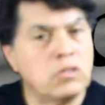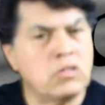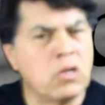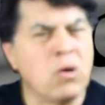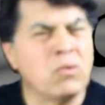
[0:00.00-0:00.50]

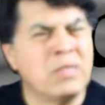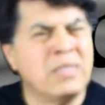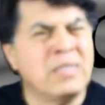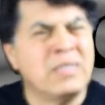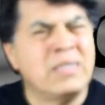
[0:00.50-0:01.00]
So
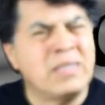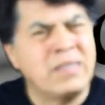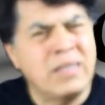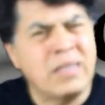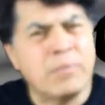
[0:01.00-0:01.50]

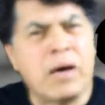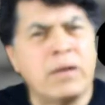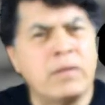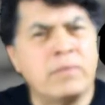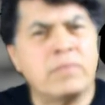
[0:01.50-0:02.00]
think
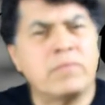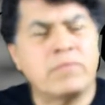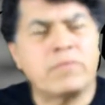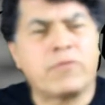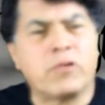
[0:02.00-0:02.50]
about it
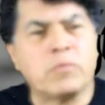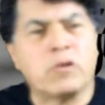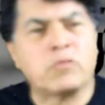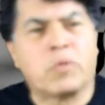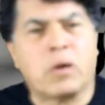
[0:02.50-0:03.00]
for the
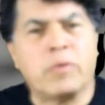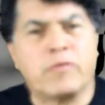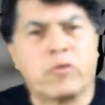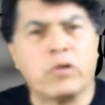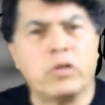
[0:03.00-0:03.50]
most part
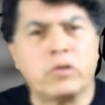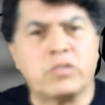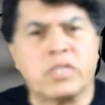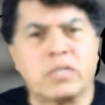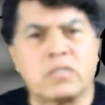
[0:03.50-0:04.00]
before you go
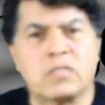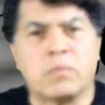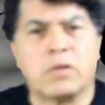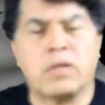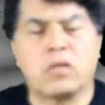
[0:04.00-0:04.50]
telling
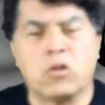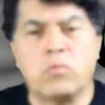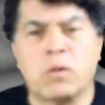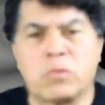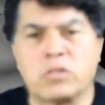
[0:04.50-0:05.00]
somebody, a
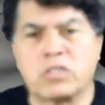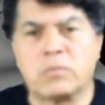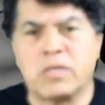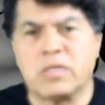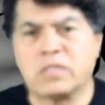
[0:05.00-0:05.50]
co-member or
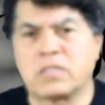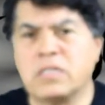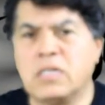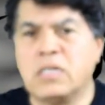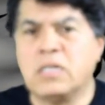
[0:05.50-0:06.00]
somebody else,
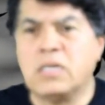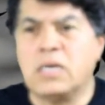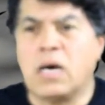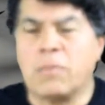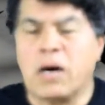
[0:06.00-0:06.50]

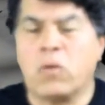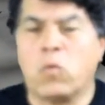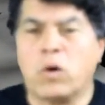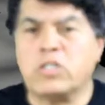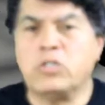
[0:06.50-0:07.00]

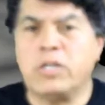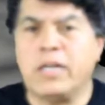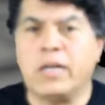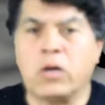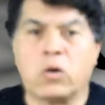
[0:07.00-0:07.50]
about what you
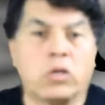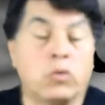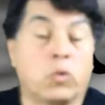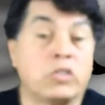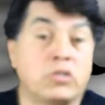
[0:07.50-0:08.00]
hear or
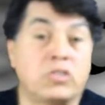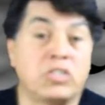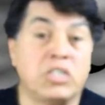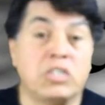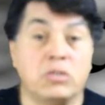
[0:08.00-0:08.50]
what you
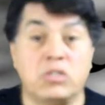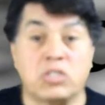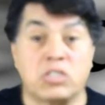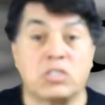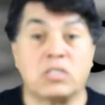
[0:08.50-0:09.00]
see. You
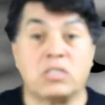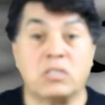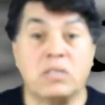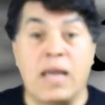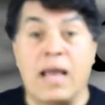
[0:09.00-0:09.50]
just
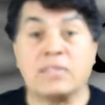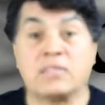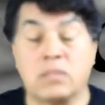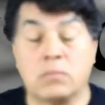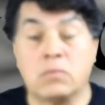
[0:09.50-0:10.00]

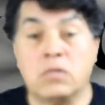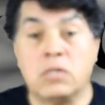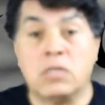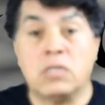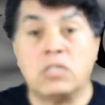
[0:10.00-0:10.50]
ask them,
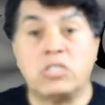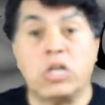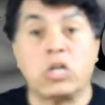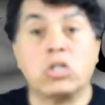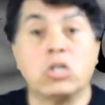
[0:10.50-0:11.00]

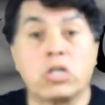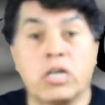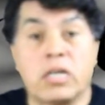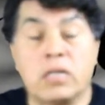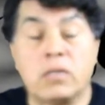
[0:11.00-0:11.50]
take a look
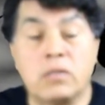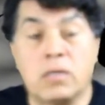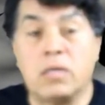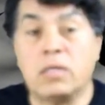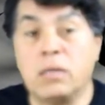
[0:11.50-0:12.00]
at it,
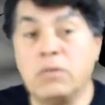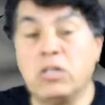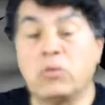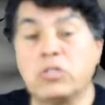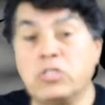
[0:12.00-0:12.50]
and let me
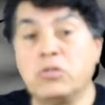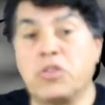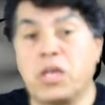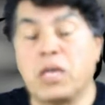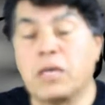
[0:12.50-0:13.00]
know what you
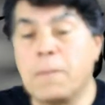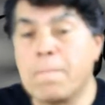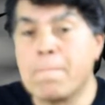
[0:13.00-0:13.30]
think.